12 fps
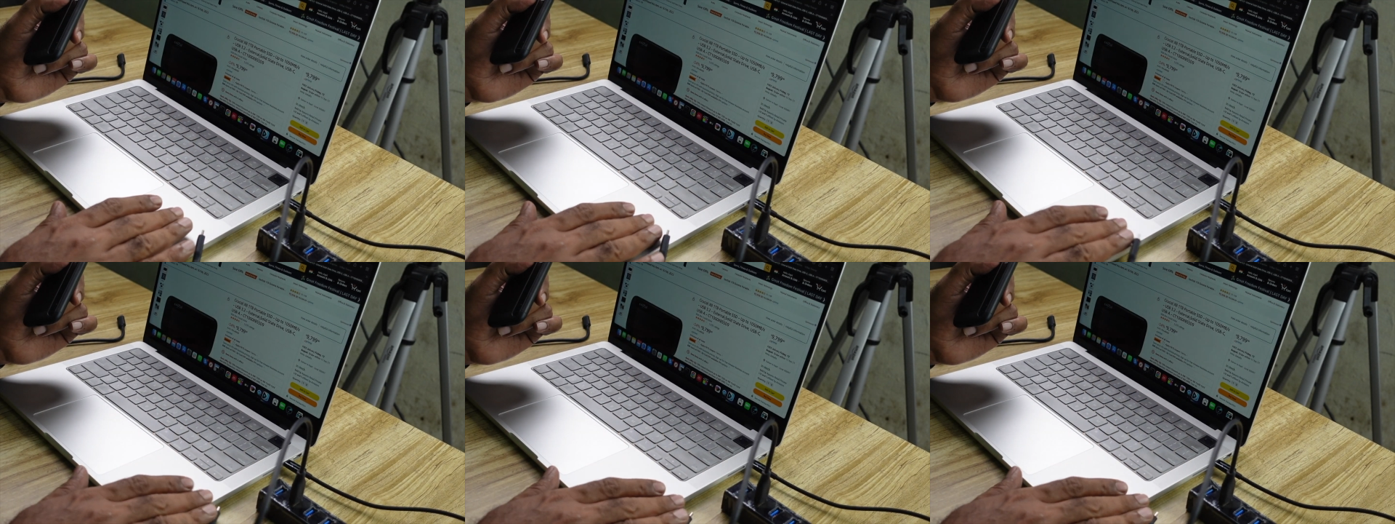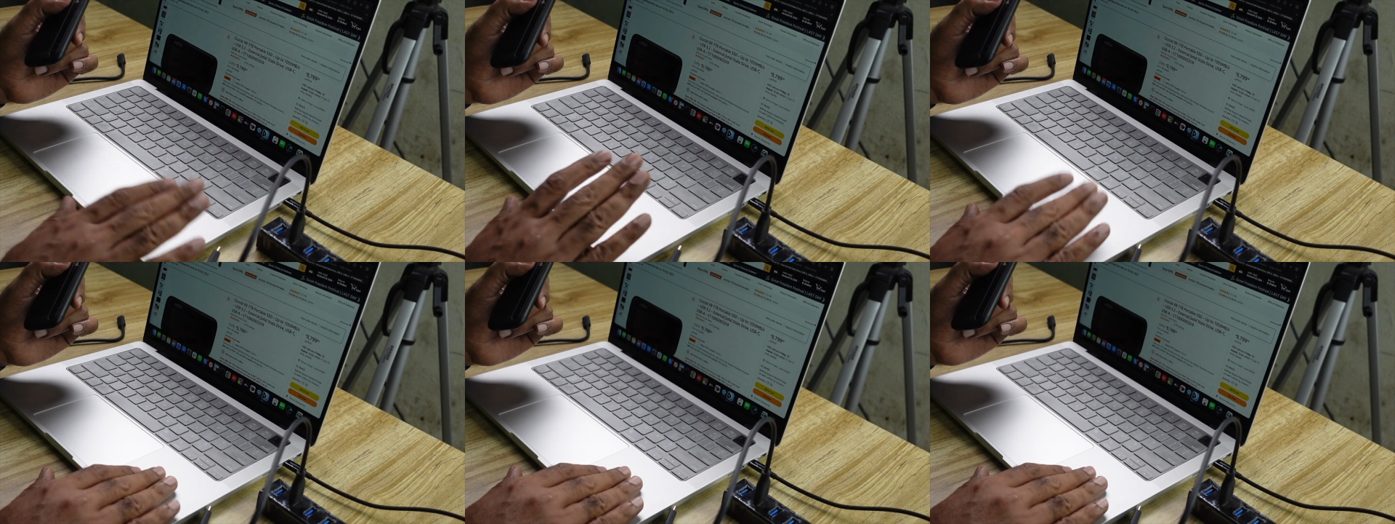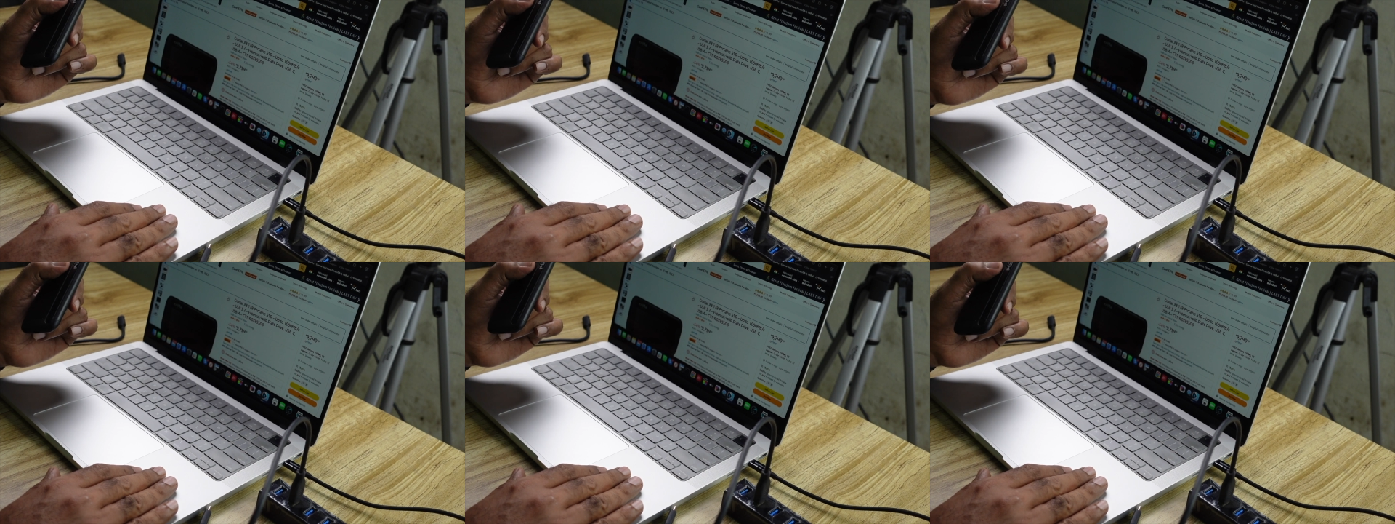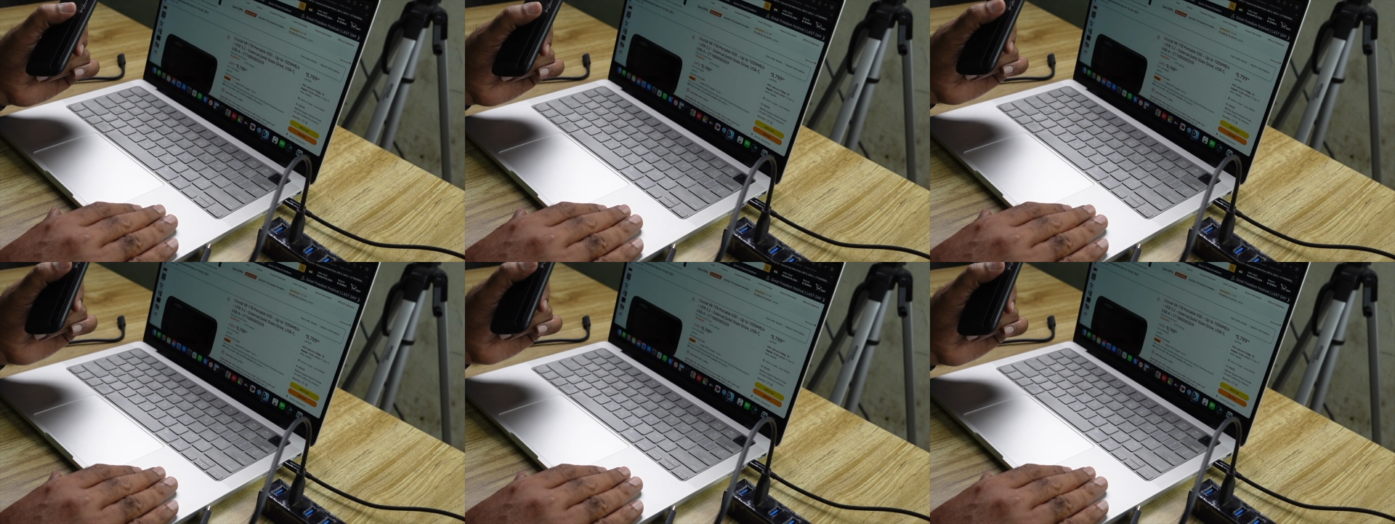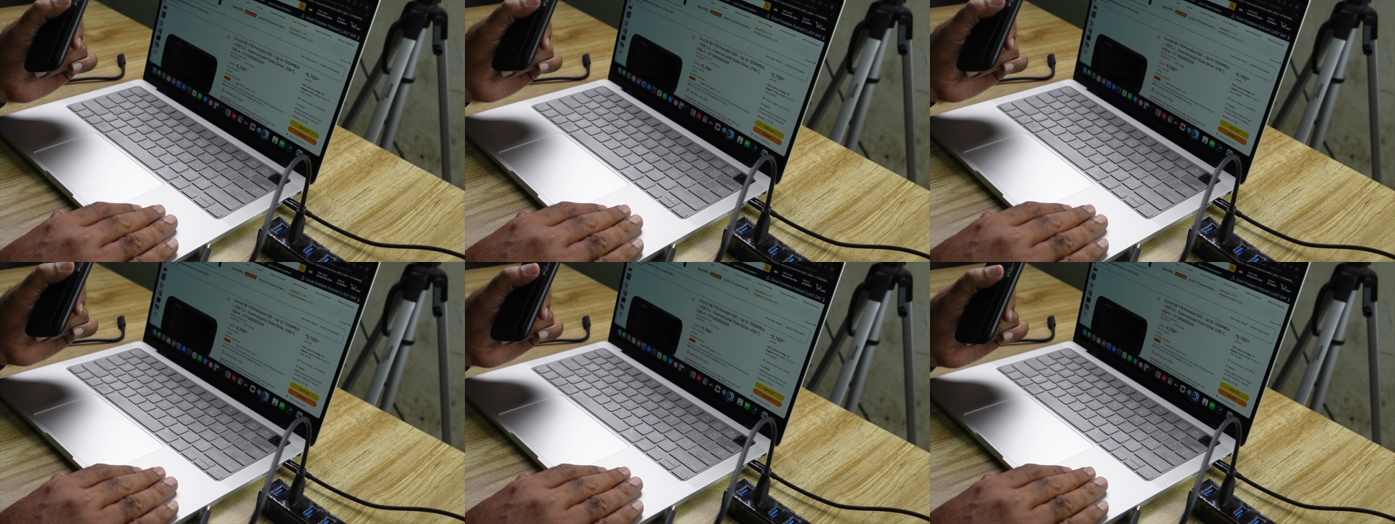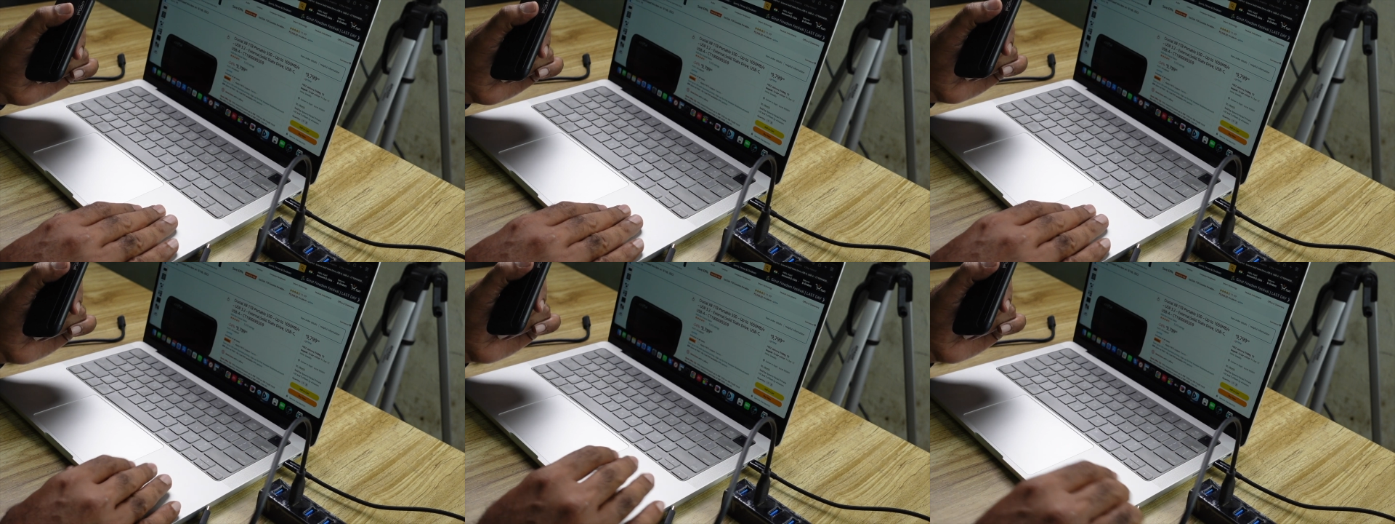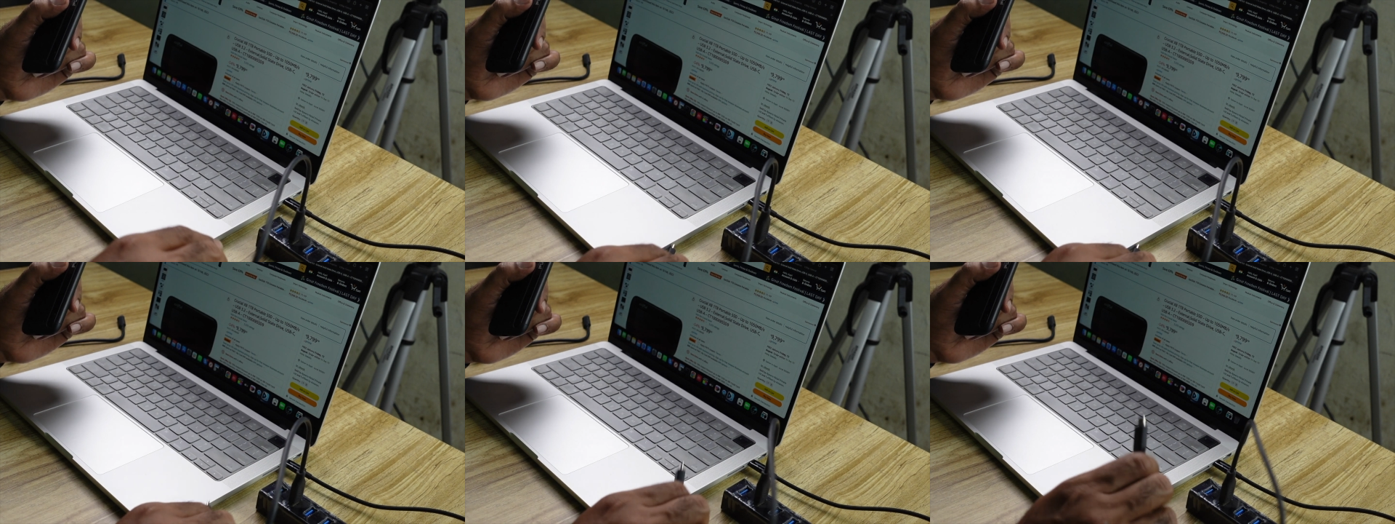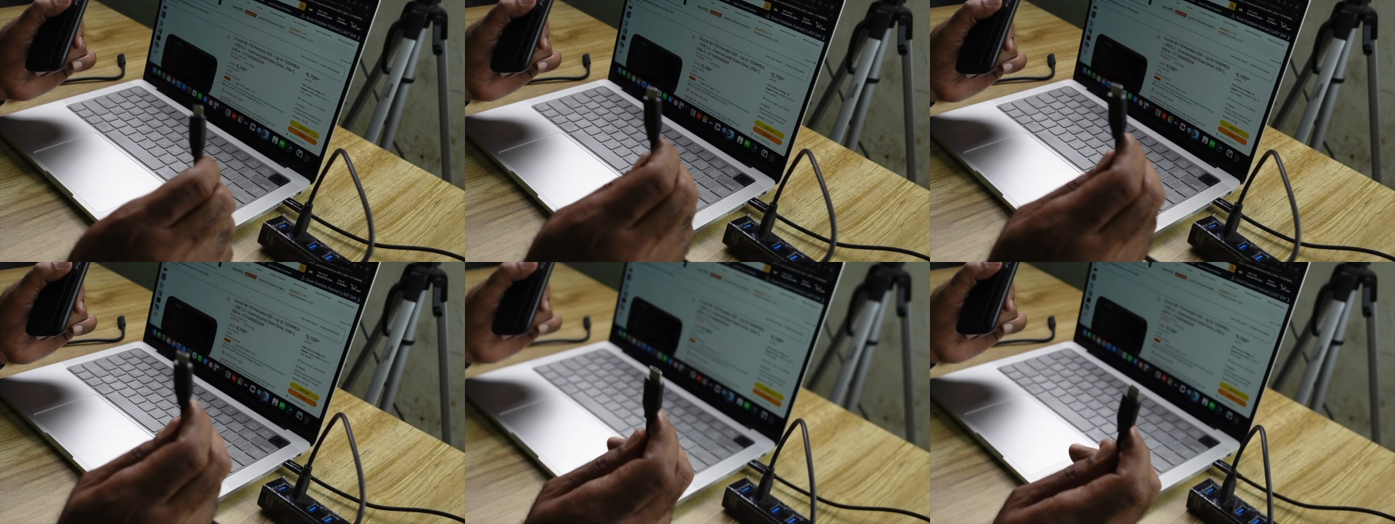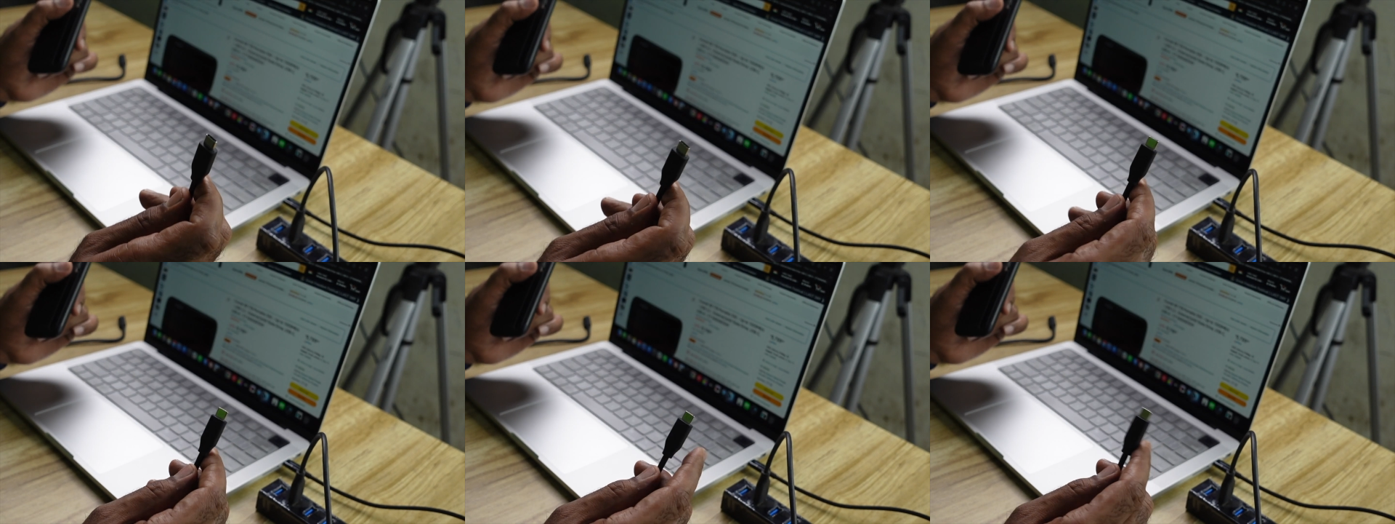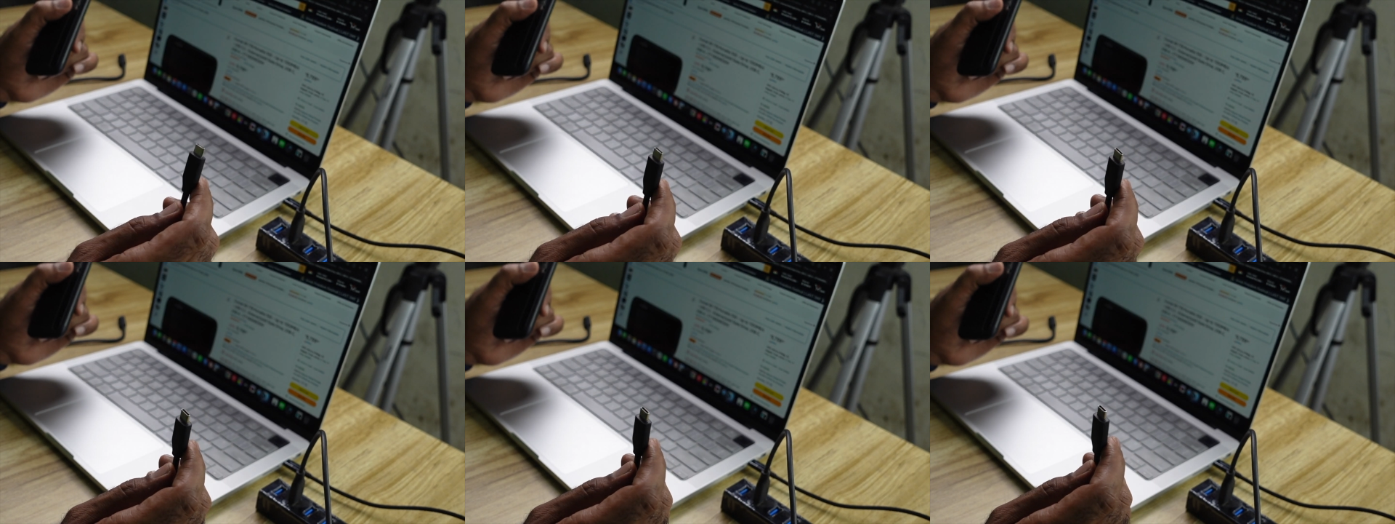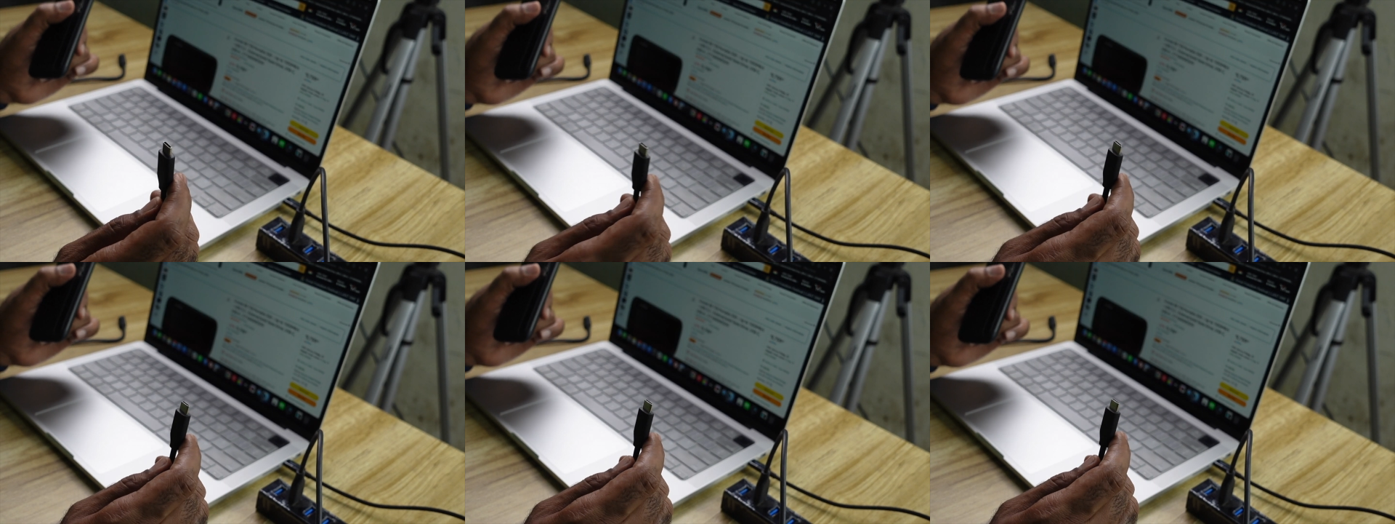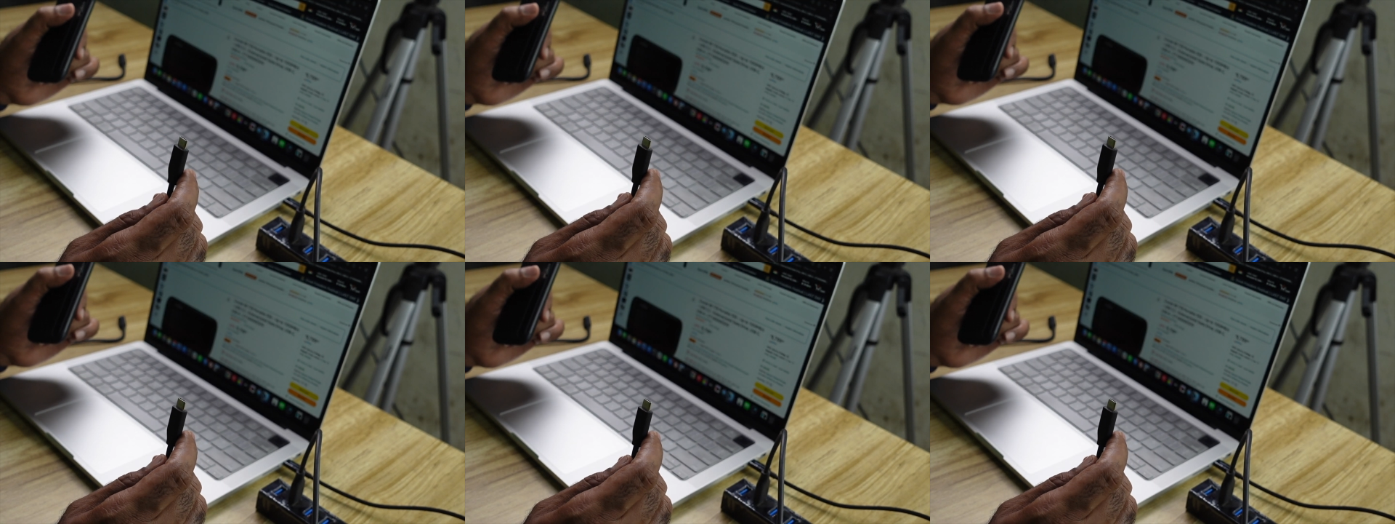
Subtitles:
(no speaker visible)